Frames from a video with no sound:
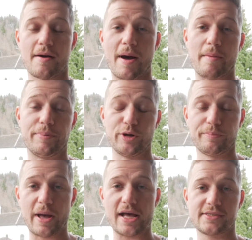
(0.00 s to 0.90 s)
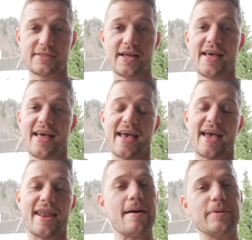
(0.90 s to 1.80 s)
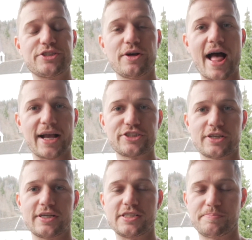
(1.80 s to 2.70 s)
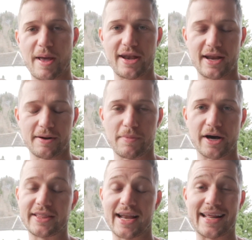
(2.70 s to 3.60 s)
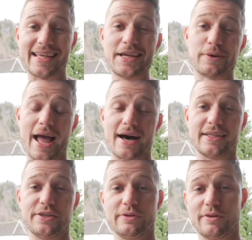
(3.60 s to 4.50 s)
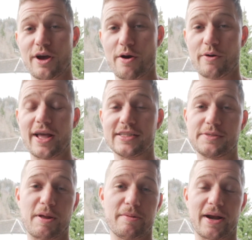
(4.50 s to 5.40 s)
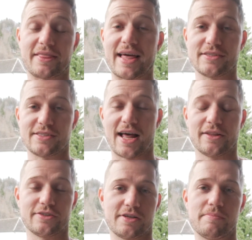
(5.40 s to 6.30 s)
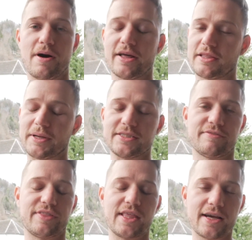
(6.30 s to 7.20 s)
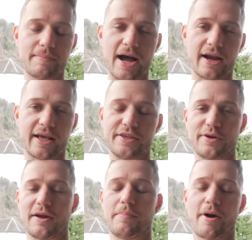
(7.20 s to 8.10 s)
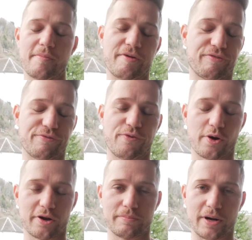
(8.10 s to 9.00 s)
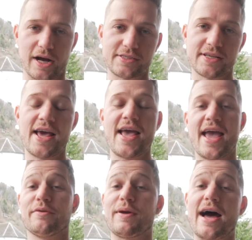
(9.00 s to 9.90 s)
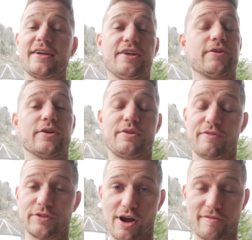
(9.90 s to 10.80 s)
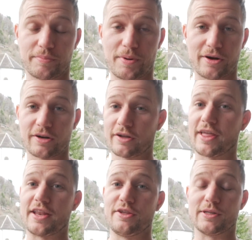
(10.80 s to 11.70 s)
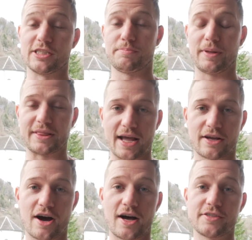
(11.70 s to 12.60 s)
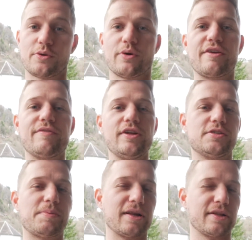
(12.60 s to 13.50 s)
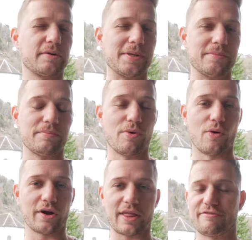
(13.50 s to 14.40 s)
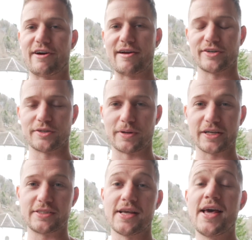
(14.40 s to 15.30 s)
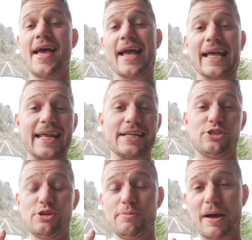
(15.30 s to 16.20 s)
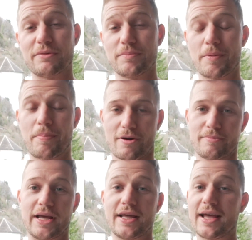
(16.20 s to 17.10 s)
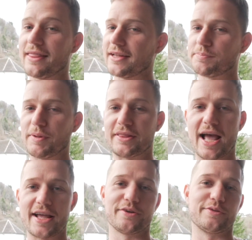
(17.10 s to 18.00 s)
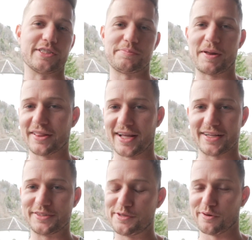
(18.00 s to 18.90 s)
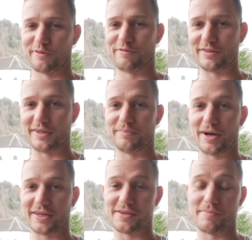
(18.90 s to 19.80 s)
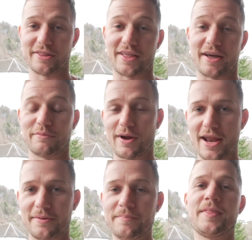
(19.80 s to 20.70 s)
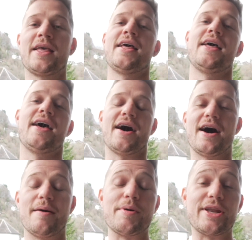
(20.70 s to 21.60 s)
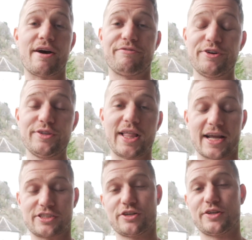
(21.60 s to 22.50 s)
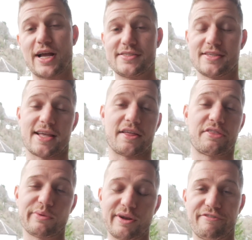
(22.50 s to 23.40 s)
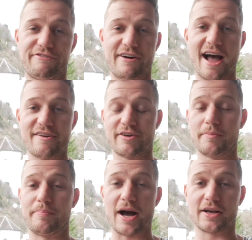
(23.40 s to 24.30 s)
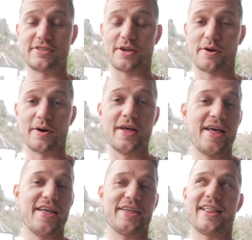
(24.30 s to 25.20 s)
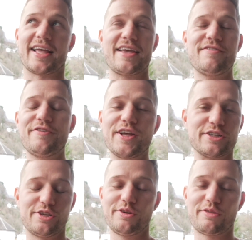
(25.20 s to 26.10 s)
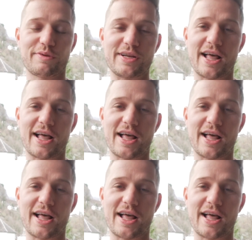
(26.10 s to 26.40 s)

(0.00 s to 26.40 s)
about Budapest and how much you'll actually spend in a month. And I think in reality, you can go and spend about $1,000 in a month because if you think about it, you get an apartment for 400 bucks. And in reality, if you have a travel partner, then you can split that cost or even you can spend a little bit more, like 500 bucks and get a two bedroom apartment and then split that. You're only spending like 250 bucks a month on rent. Um, and now food, like I showed you guys, is like three to five bucks. So like even if you get two three